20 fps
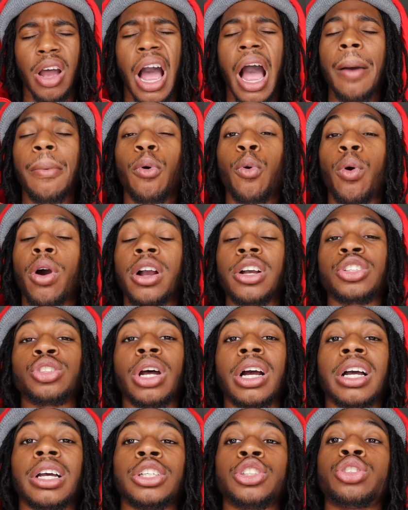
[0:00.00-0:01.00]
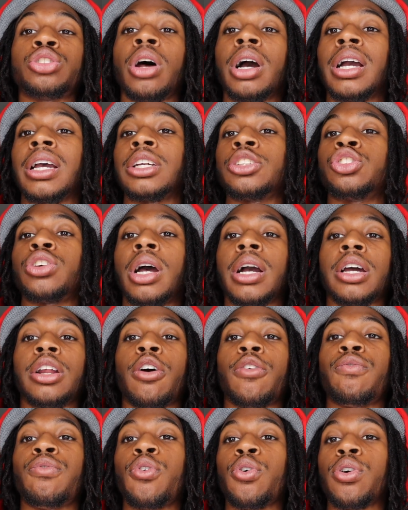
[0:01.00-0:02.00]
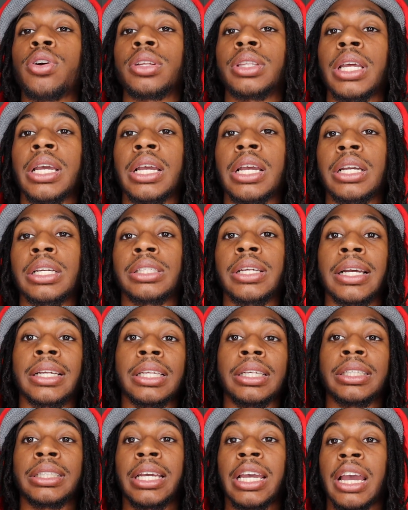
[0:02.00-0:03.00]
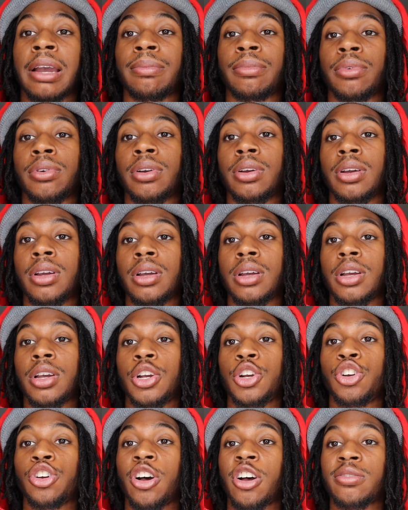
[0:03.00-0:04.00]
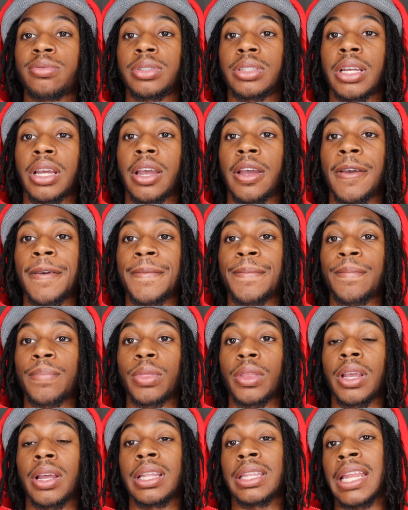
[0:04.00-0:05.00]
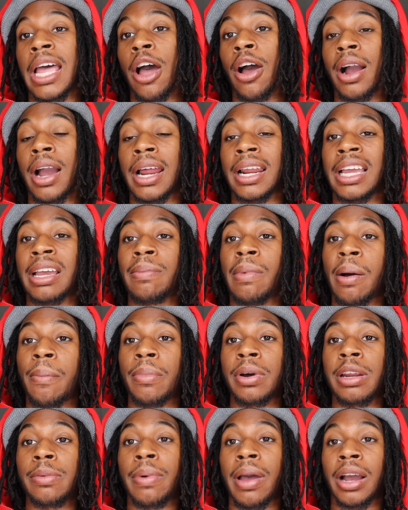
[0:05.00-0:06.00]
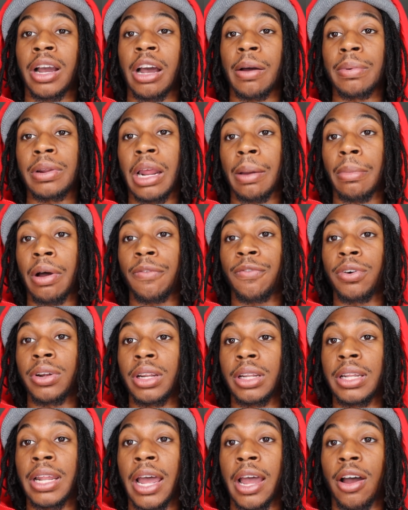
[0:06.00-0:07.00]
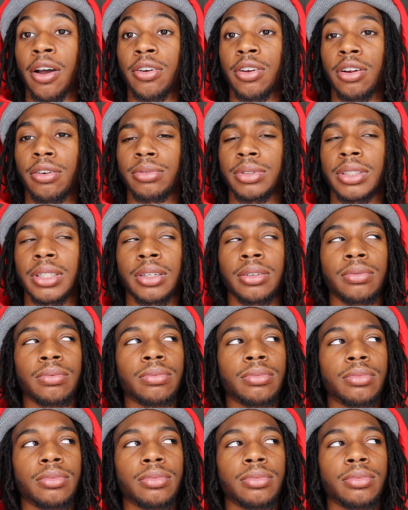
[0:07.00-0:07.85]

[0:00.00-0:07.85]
I be working so I can afford things like this camera. You know what I'm saying? Now I gotta get my money back up and not my funny down. You know what I'm saying?